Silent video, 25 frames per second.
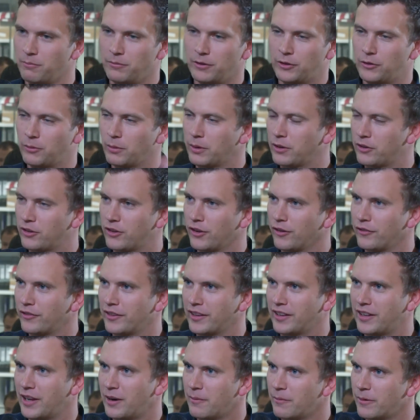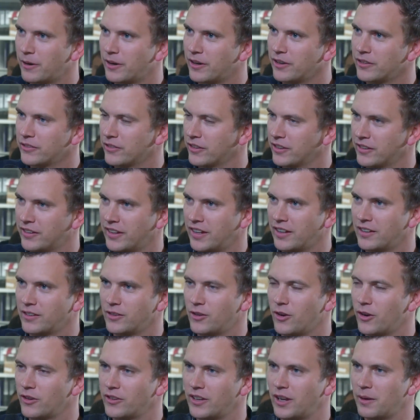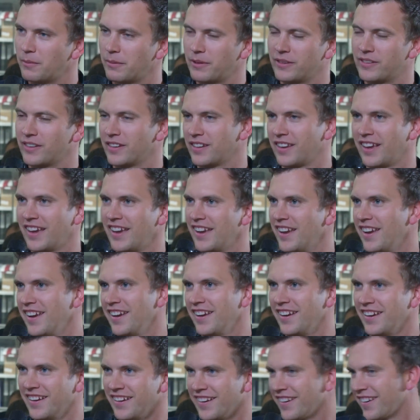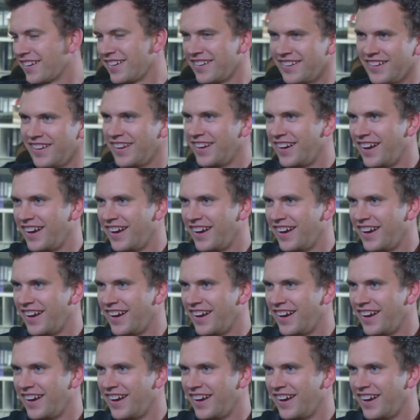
switched off the cameras and then got up and said, "Hey."